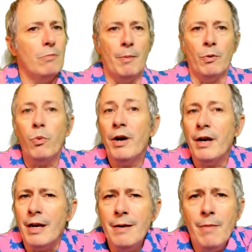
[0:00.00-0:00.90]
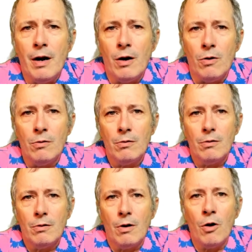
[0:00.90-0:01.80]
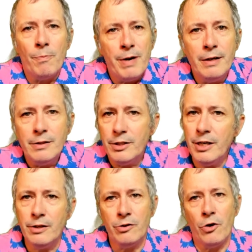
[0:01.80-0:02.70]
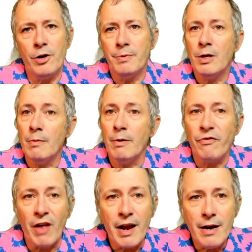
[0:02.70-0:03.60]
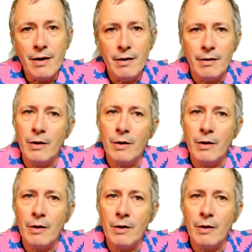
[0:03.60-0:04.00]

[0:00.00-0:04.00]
I mean, when email on PC started to become a thing,